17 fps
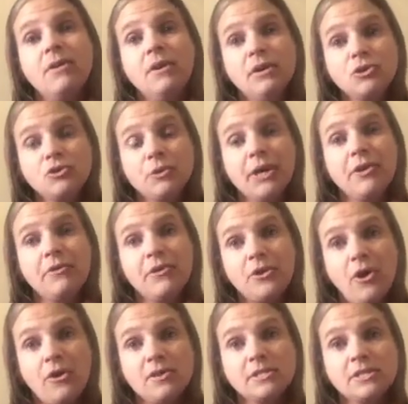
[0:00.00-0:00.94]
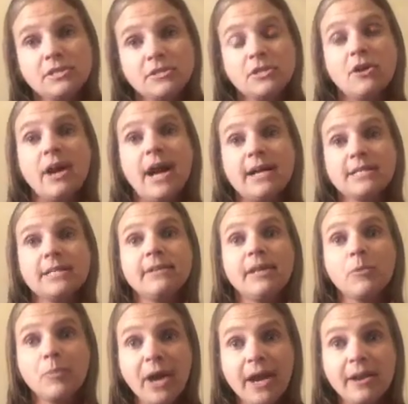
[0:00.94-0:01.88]
trigger the dogs to start acting
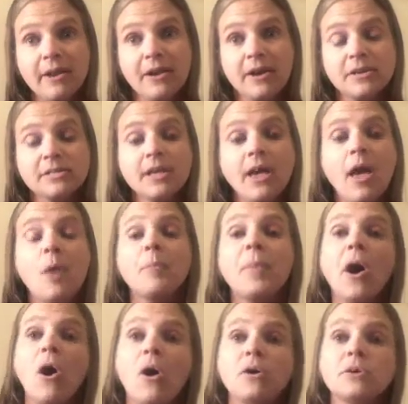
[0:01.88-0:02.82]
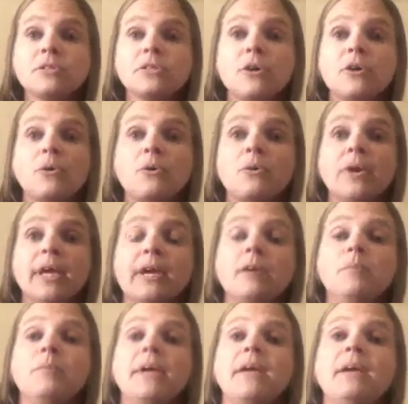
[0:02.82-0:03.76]
like predators, but also it
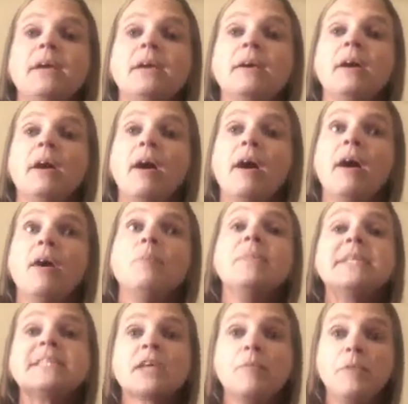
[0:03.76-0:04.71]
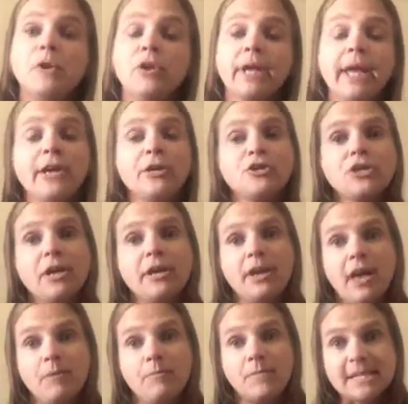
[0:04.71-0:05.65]
can be miscommunication
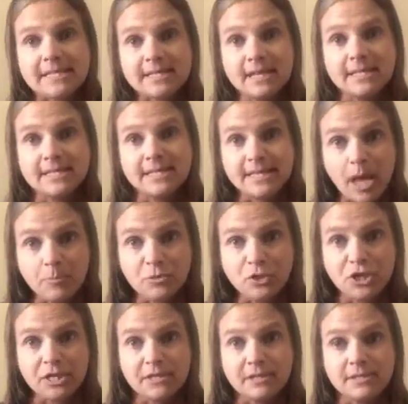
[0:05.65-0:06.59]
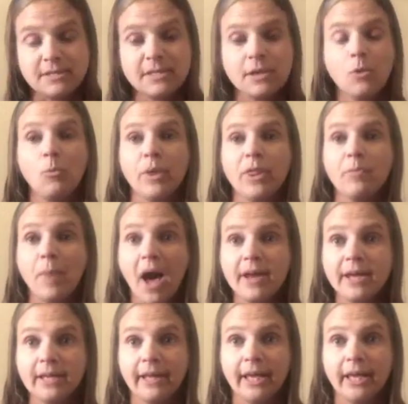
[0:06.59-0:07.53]
and misconceptions with
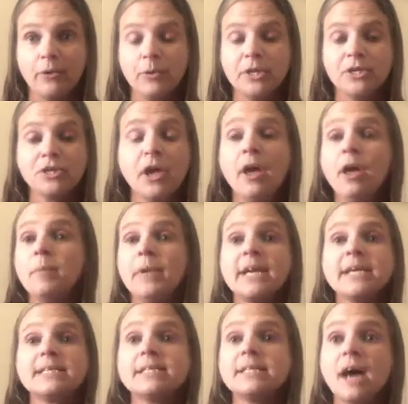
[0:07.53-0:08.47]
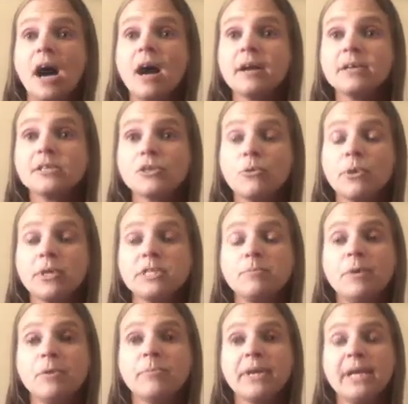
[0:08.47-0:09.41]
body language, because a dog is going to
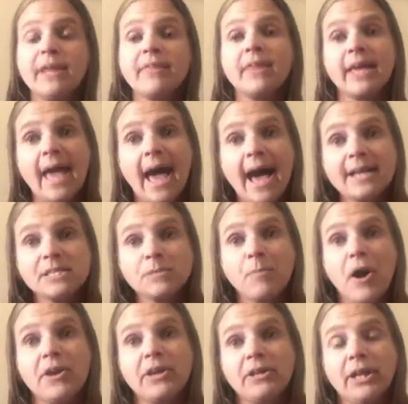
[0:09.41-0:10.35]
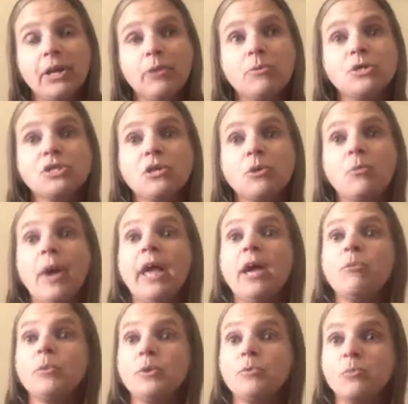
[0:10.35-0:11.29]
be reading the cat's body language the way
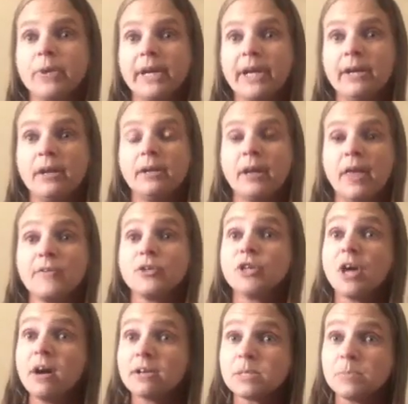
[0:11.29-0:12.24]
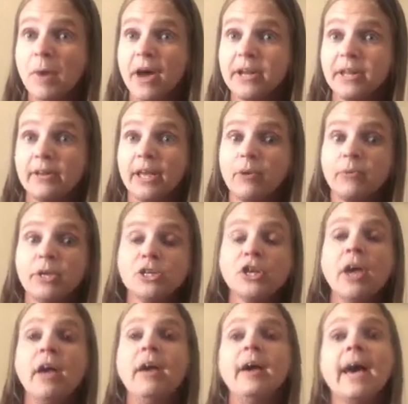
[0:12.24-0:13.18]
it would read another dog's body language,
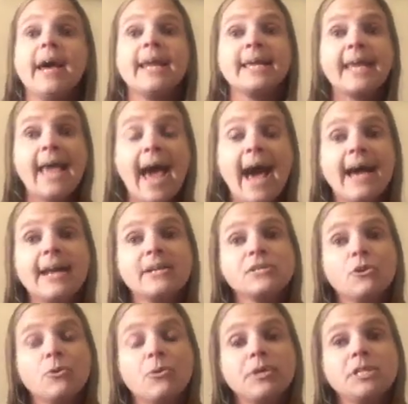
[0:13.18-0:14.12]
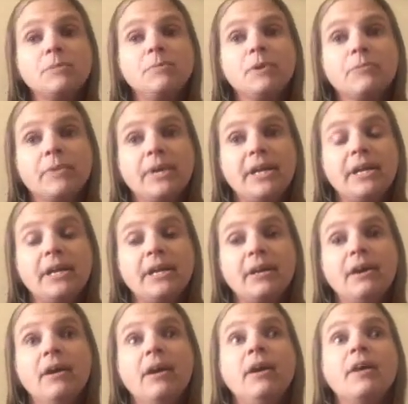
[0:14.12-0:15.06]
and a cat is going to be reading
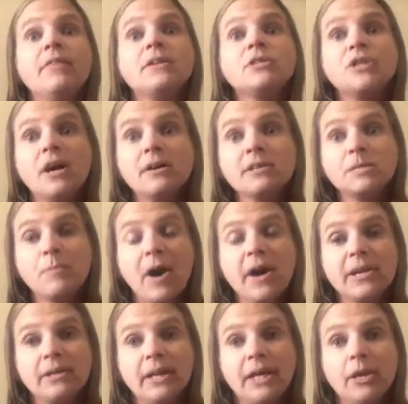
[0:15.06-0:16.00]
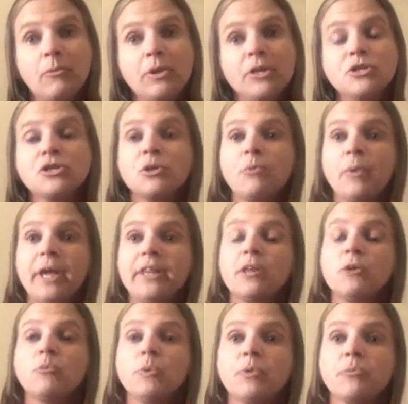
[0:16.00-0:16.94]
the dog's body language the way that
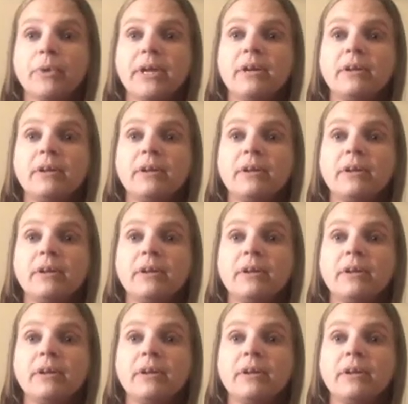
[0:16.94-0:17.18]
it would read